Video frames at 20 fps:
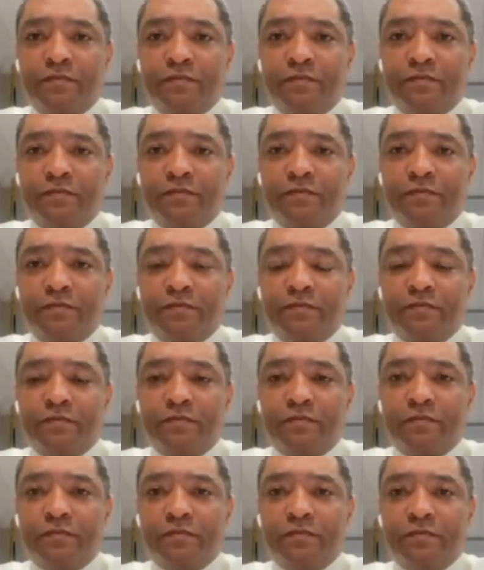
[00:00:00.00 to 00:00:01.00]

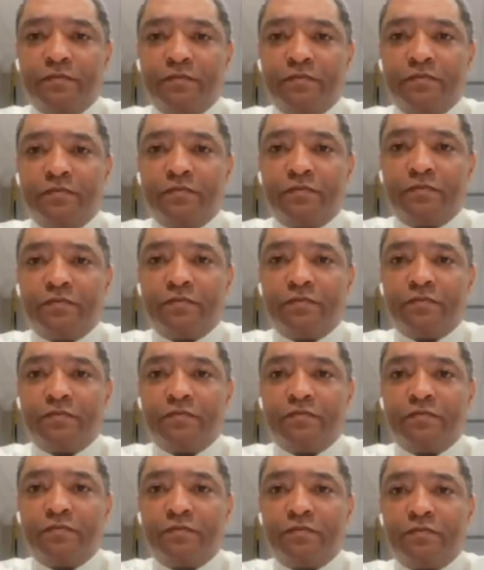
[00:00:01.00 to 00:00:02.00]

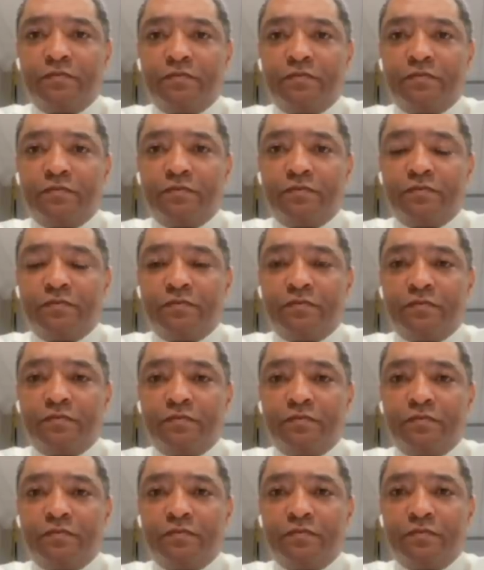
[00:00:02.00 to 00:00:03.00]

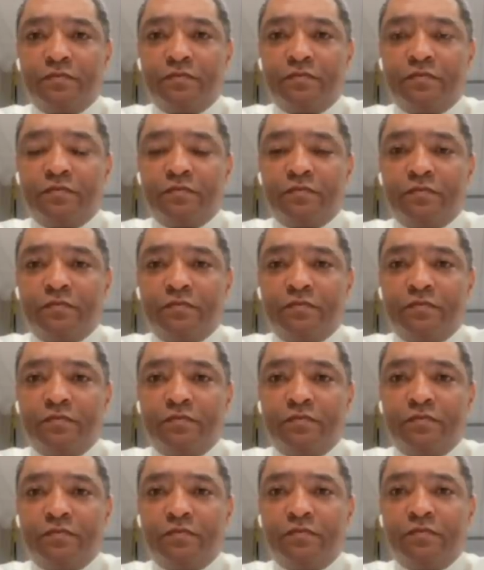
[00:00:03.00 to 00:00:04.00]

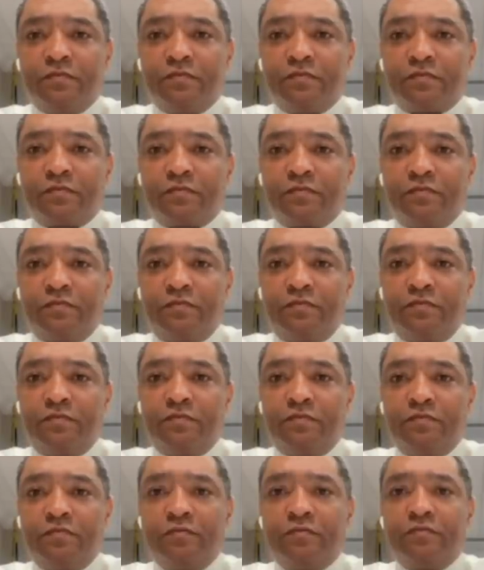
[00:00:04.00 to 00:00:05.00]

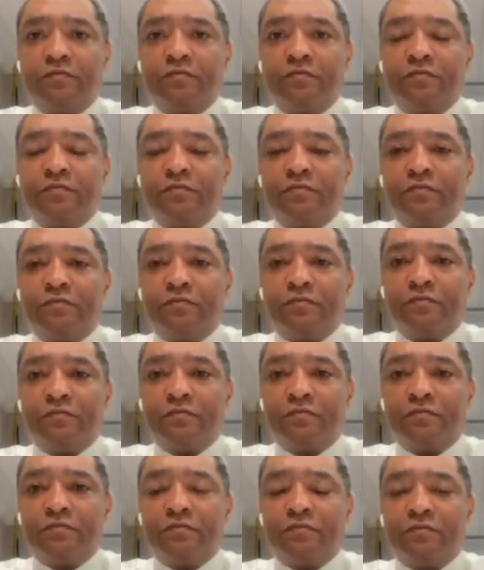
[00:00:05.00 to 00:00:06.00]

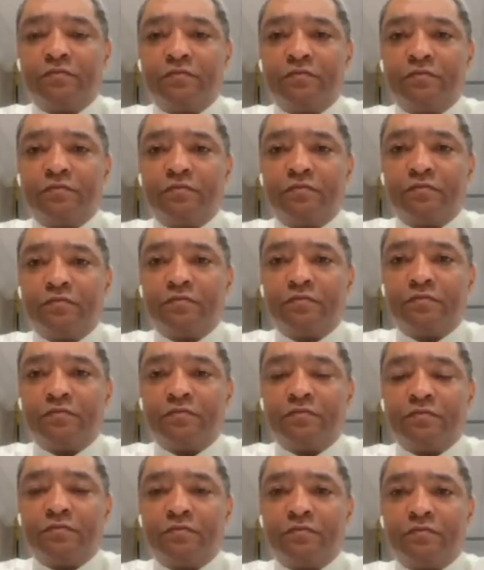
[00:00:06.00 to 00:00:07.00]

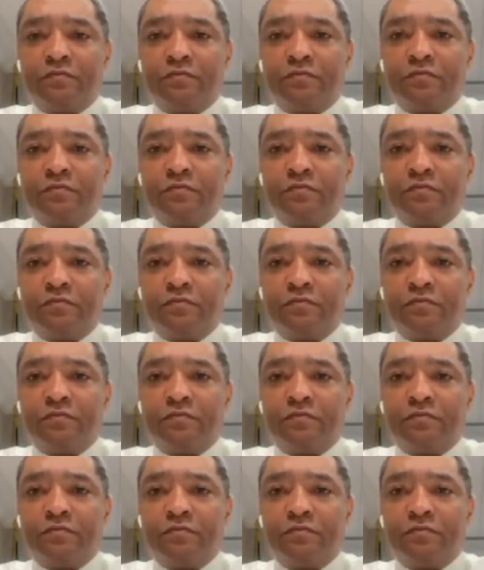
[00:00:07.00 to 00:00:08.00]
[no speech]